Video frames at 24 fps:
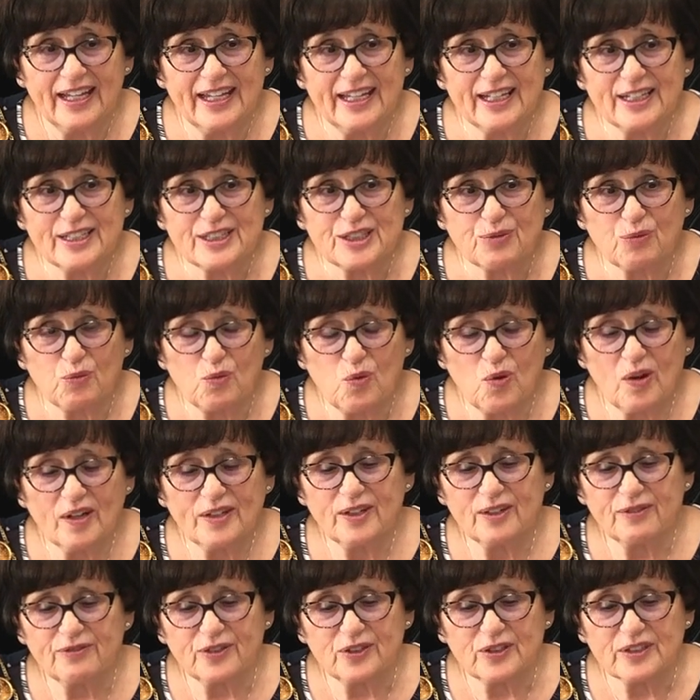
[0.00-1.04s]
It is
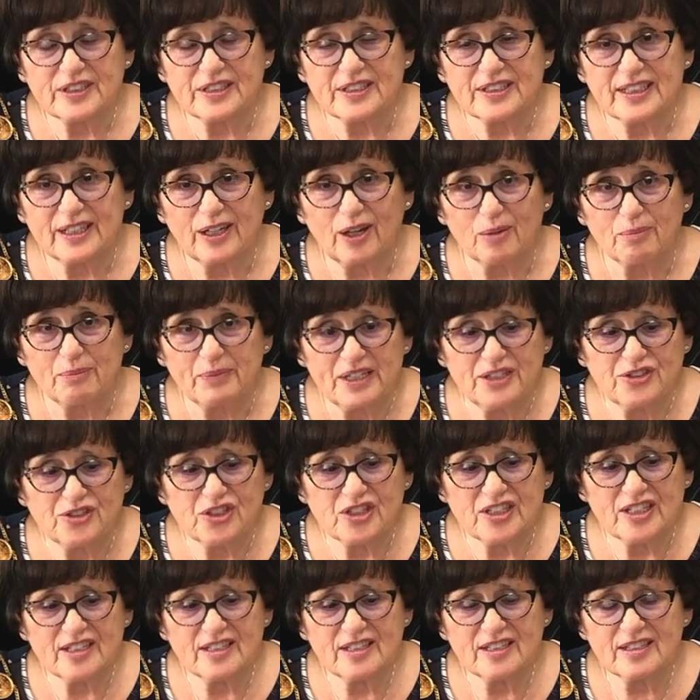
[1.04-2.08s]
wonderful to see our
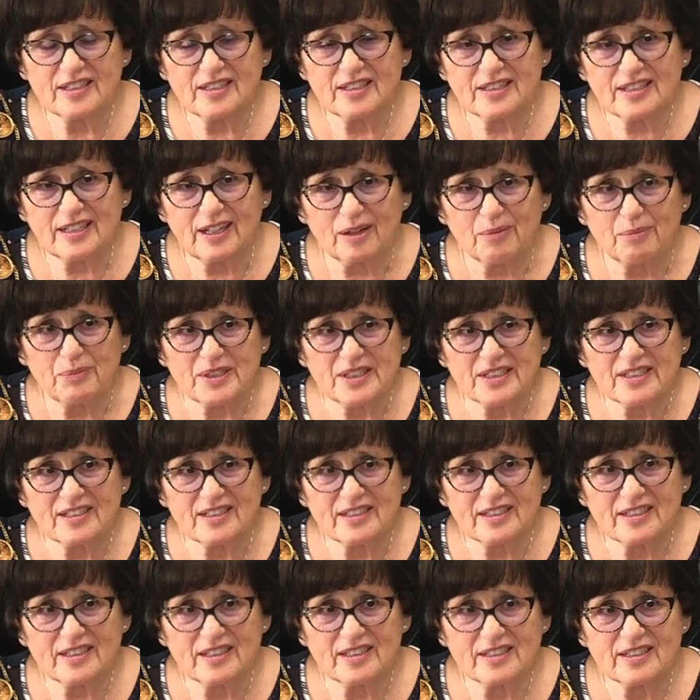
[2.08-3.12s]
beaches, our
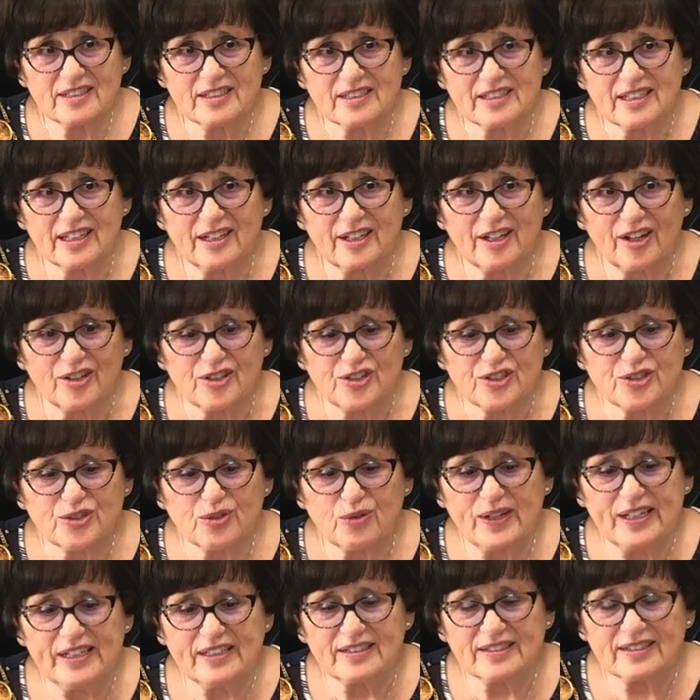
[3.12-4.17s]
businesses, and our
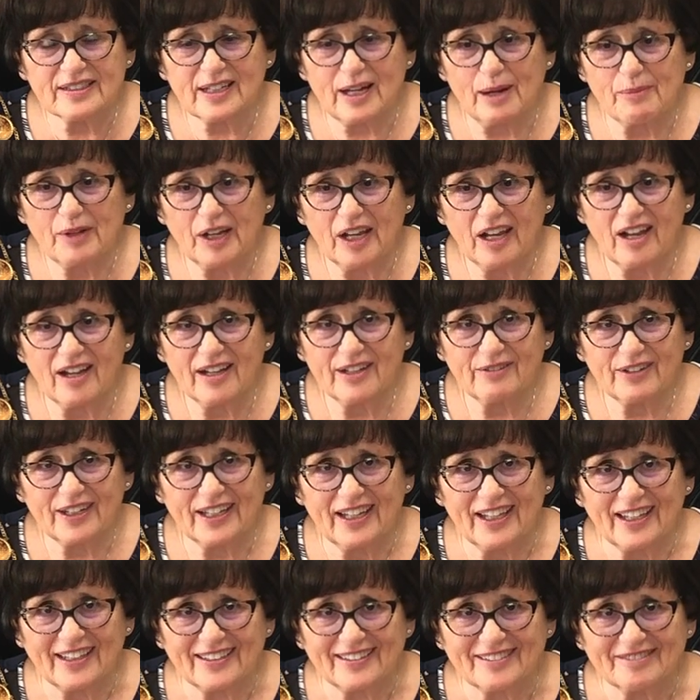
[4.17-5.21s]
streets come alive
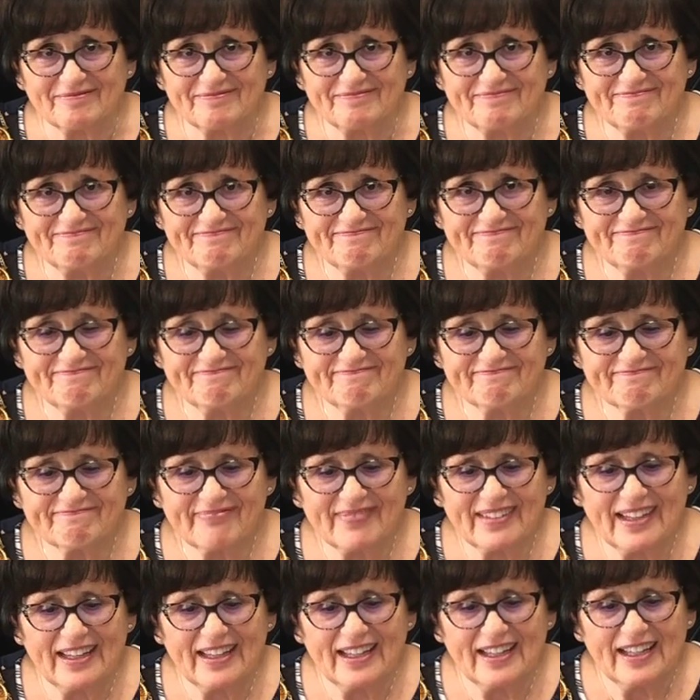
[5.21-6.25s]
again.
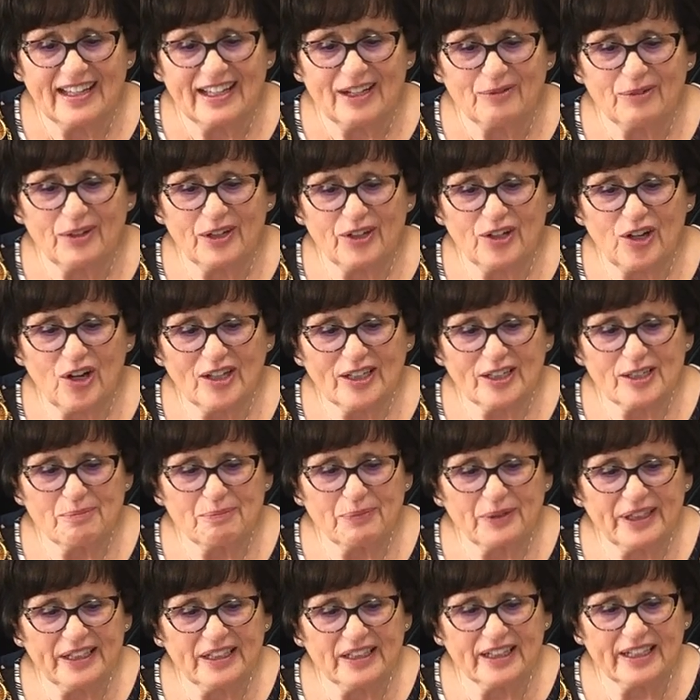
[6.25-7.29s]
We are not
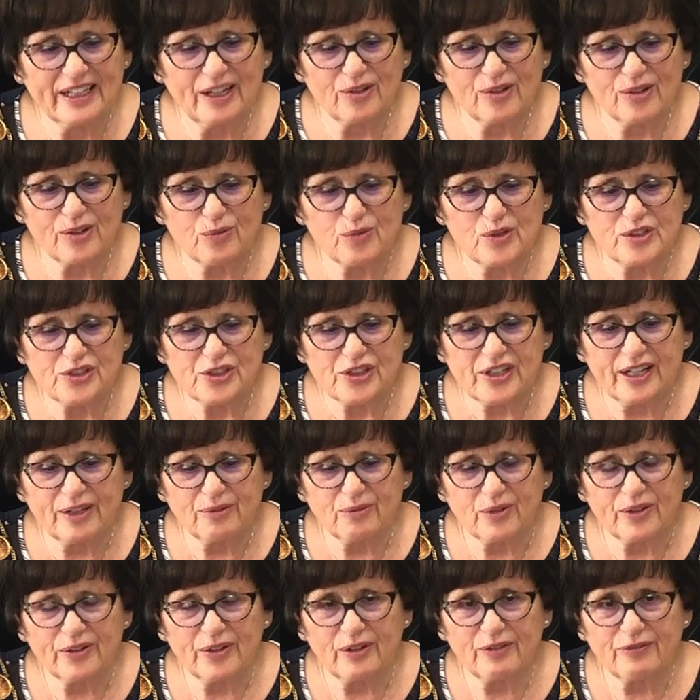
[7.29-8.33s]
completely out of the woods
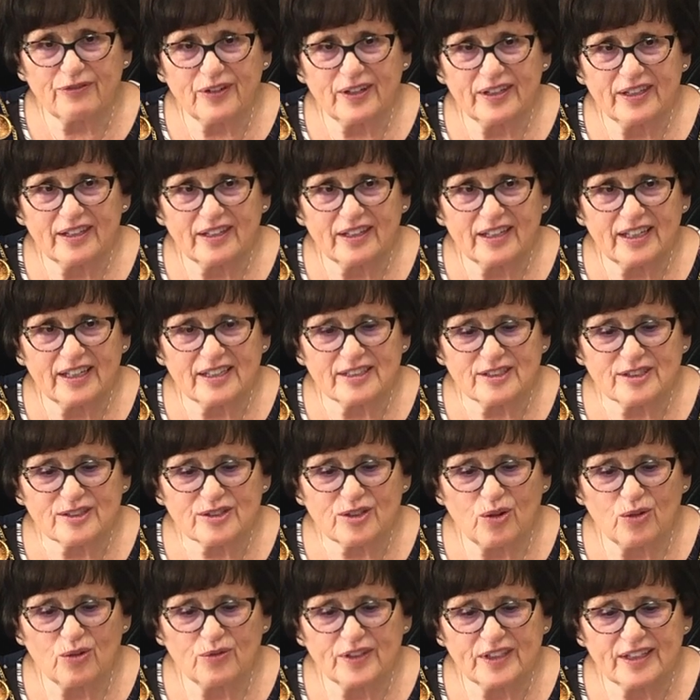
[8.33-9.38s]
yet with our fight
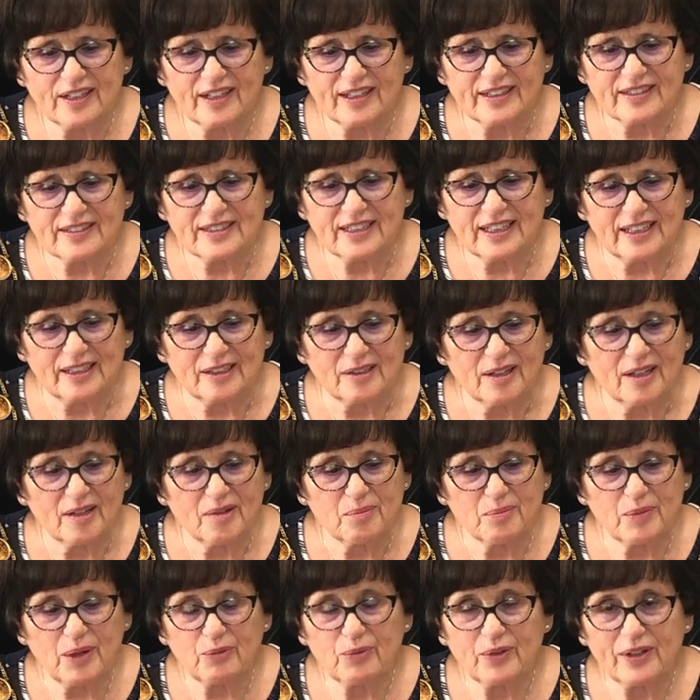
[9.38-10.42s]
against COVID-19,
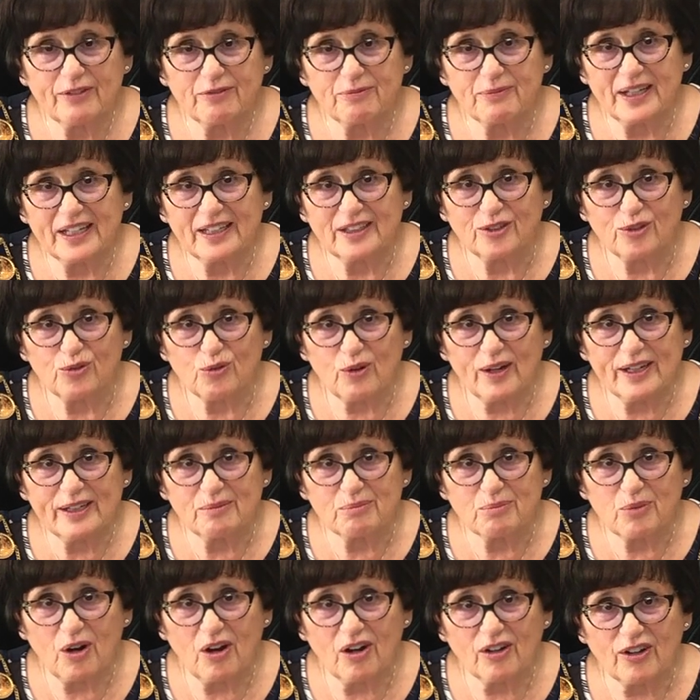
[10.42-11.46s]
but we have made
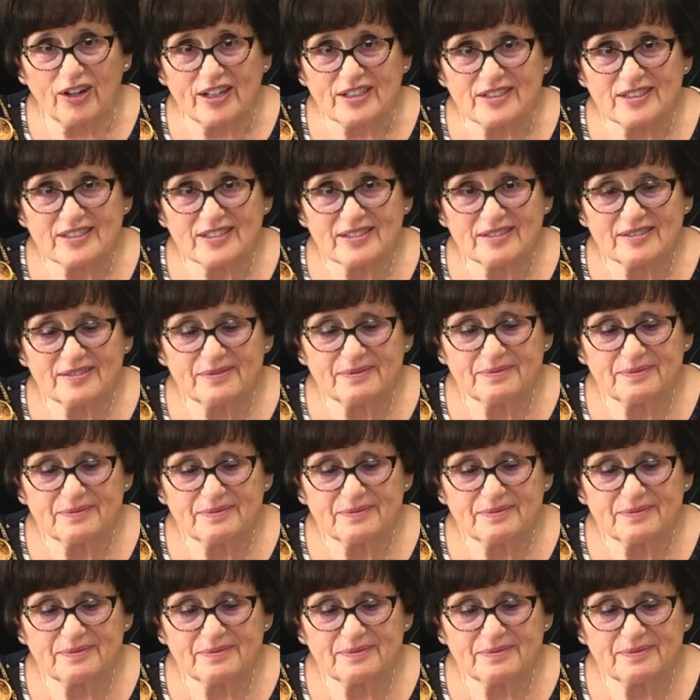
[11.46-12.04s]
great progress.